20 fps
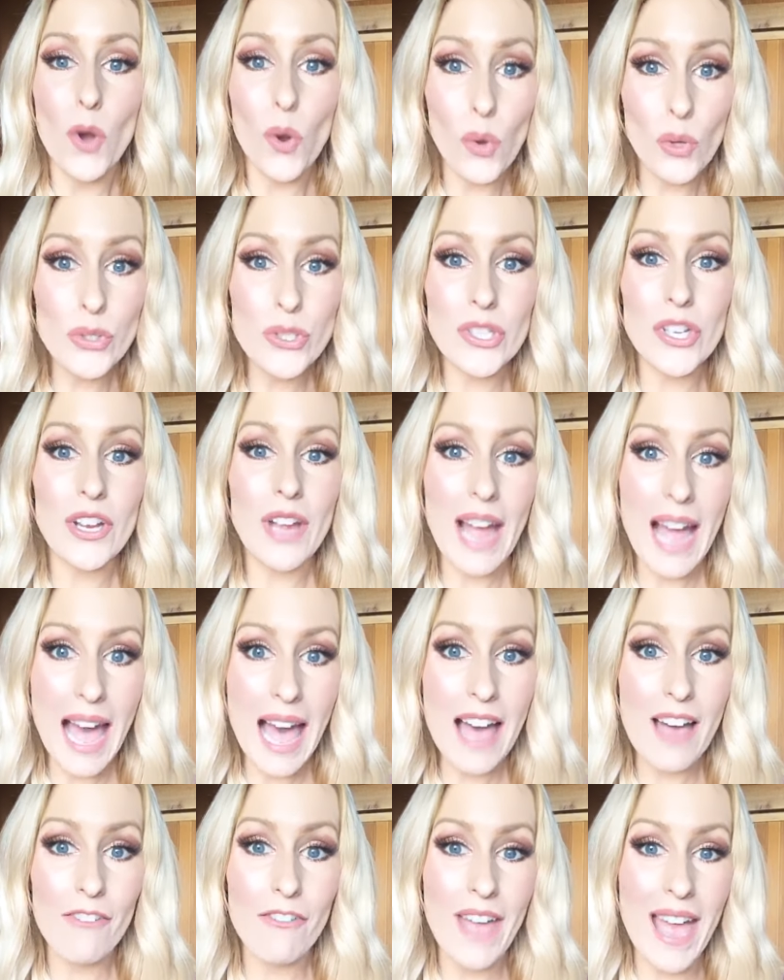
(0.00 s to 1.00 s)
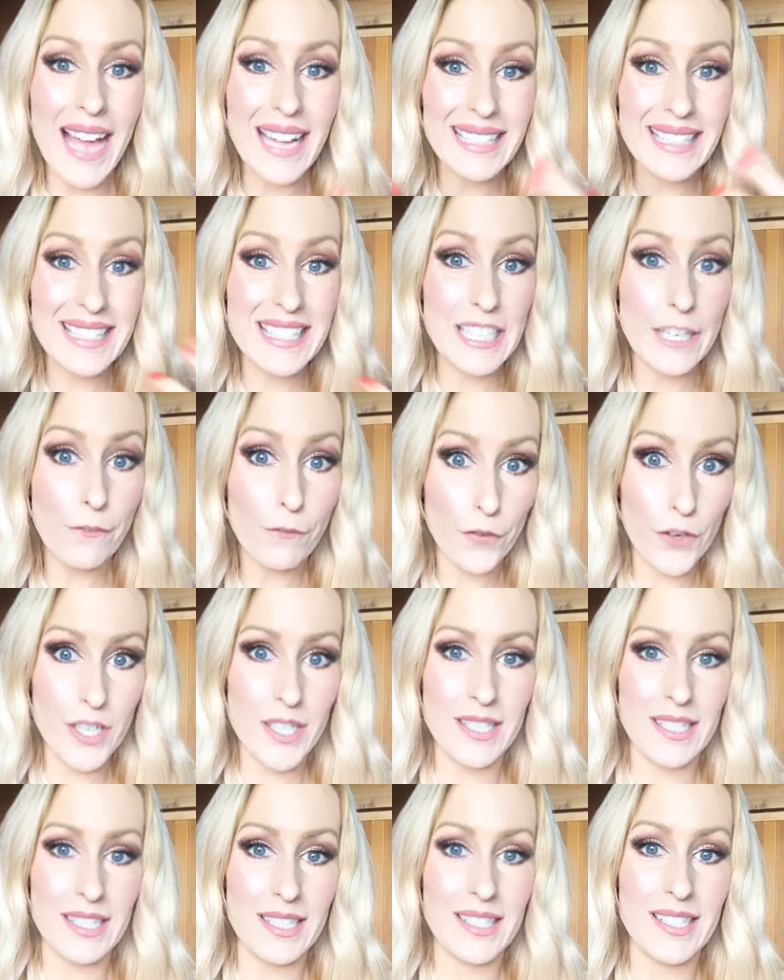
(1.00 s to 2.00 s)
also have our
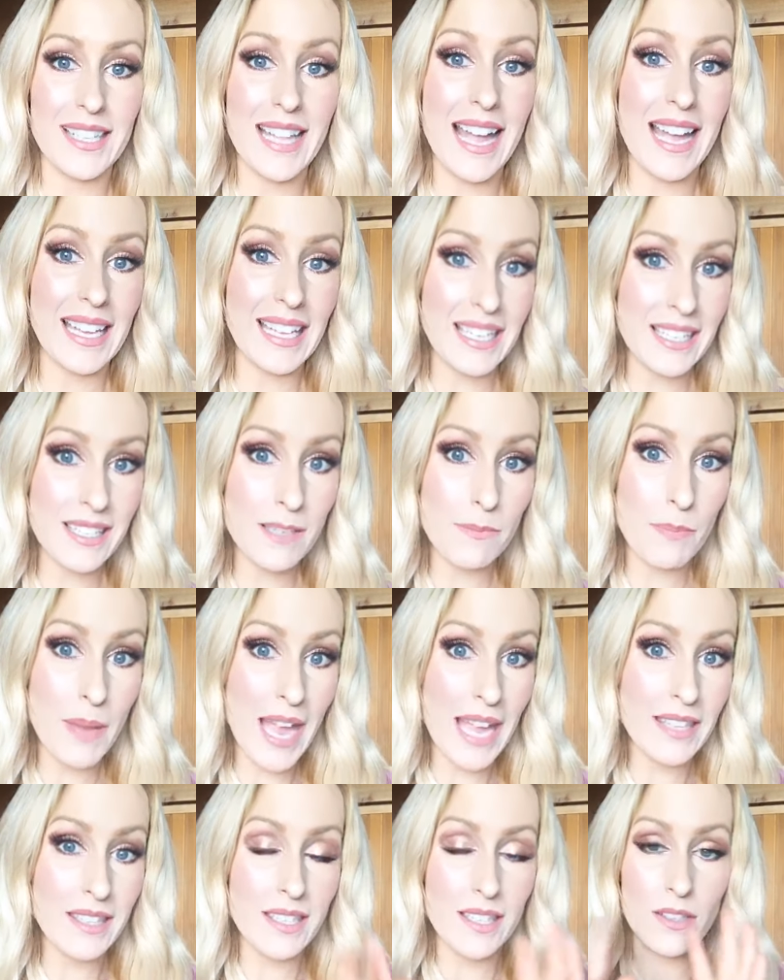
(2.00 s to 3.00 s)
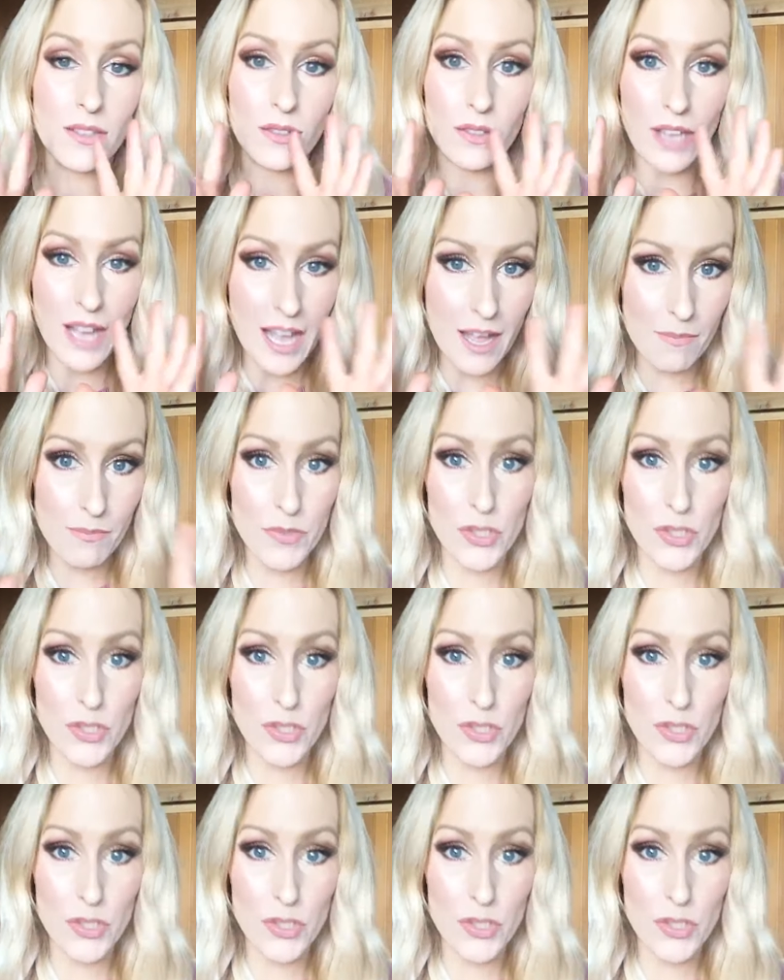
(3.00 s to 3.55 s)
differences and our independent um,